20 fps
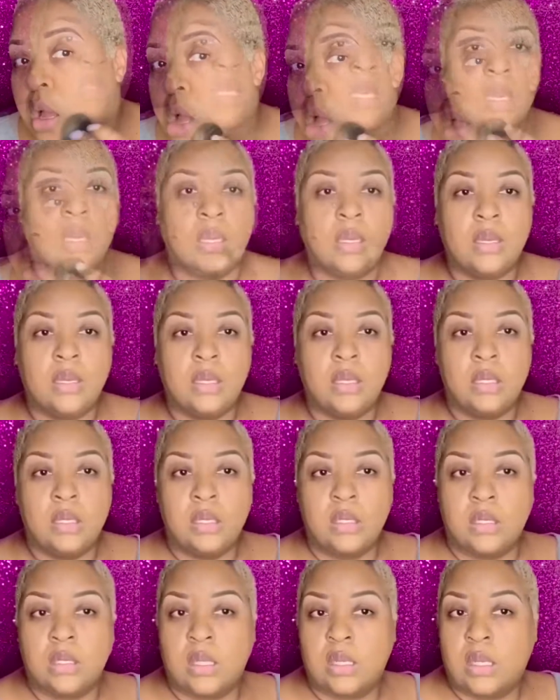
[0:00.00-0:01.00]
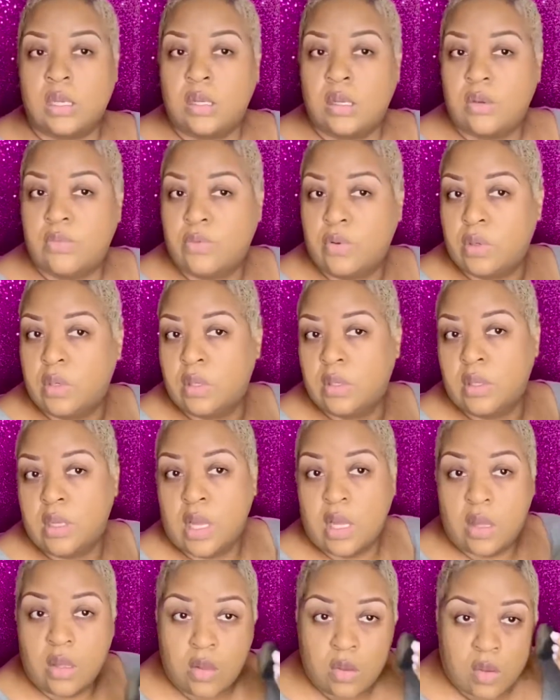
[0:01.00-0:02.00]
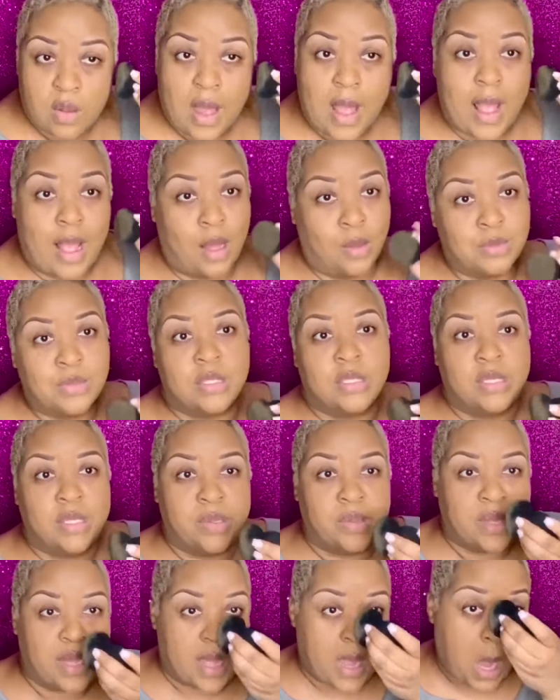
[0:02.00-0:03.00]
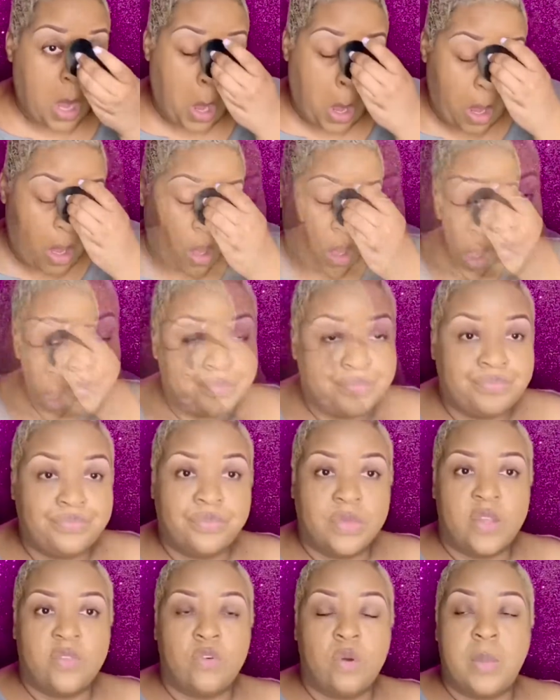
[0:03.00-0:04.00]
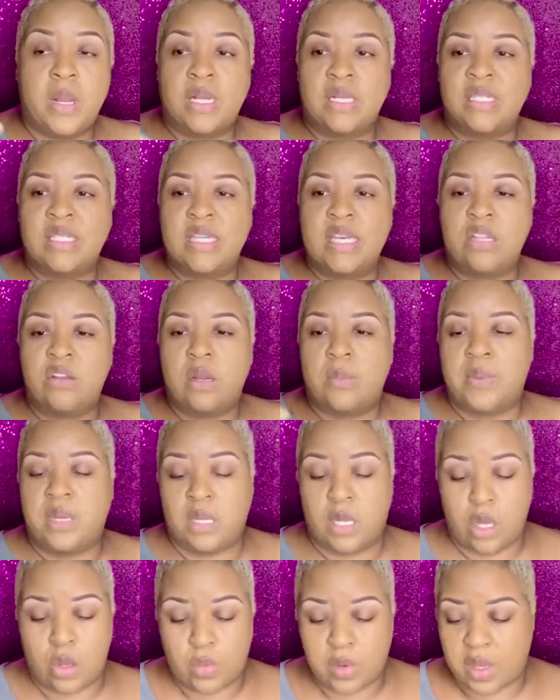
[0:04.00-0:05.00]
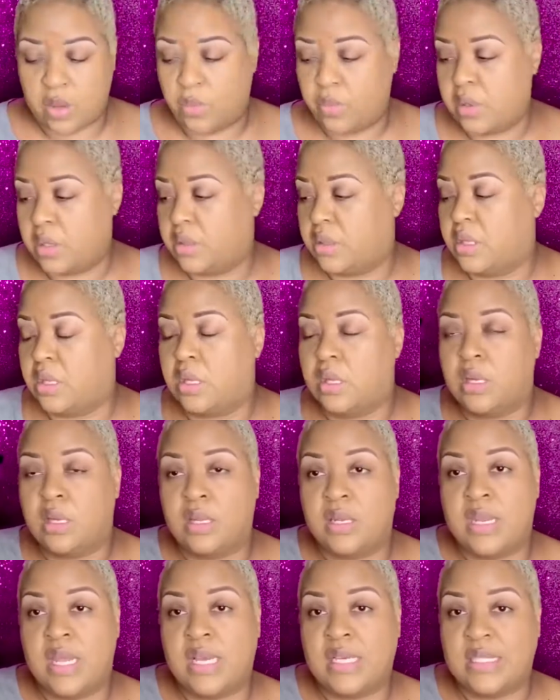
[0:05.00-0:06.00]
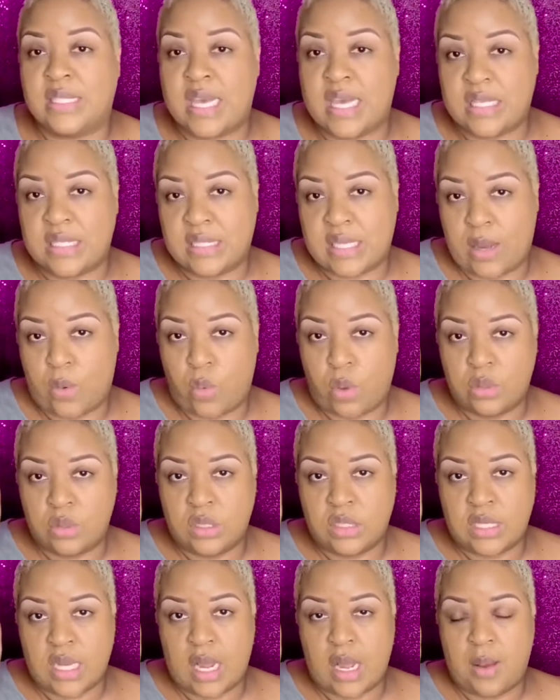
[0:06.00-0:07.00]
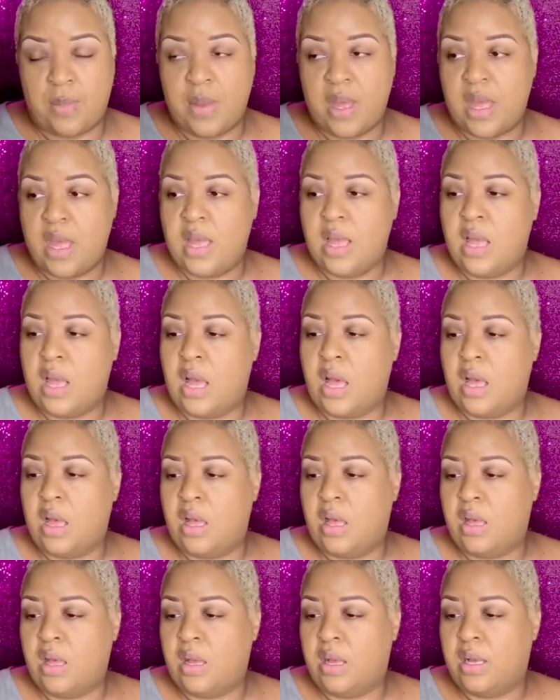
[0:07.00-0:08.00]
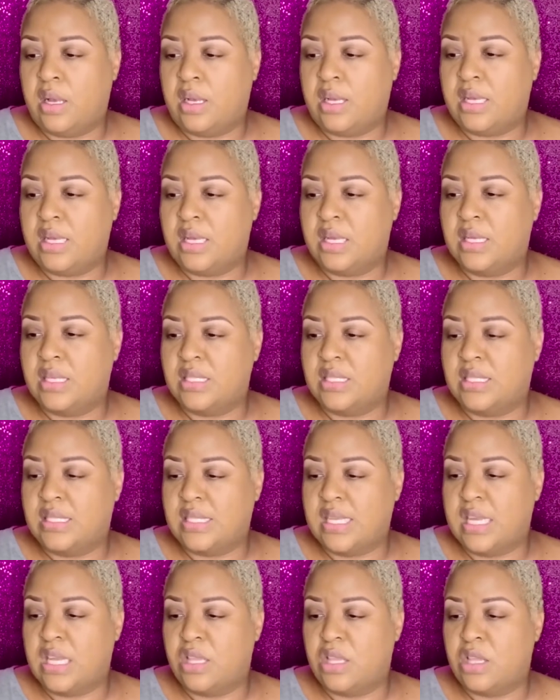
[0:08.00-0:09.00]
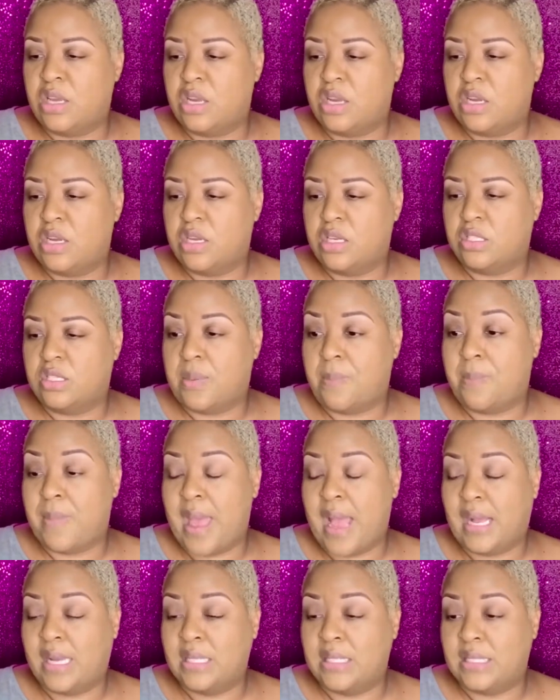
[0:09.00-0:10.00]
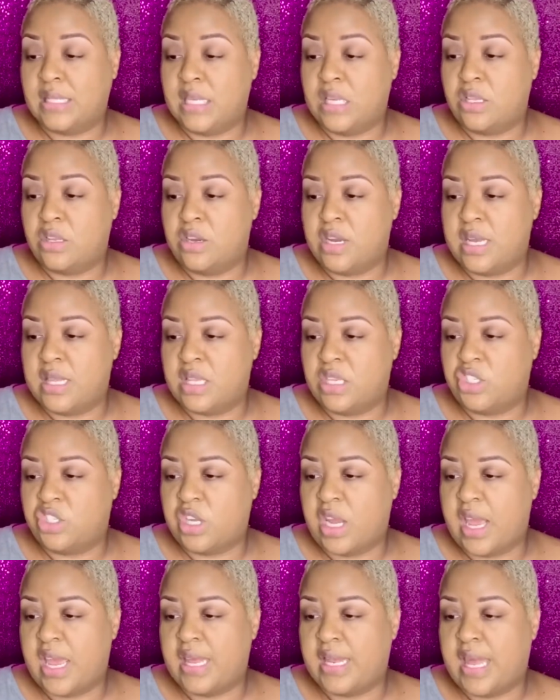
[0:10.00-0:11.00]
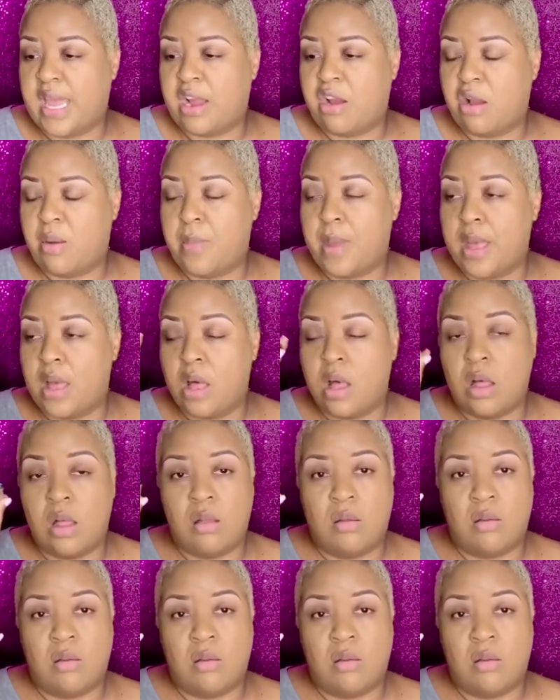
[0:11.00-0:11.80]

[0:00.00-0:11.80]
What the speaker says: Okay, can I go for another coat? Absolutely. For my concealer, I'm gonna go in with the NYX Can't Stop Won't Stop concealer, some matte concealer in the shade Caramel.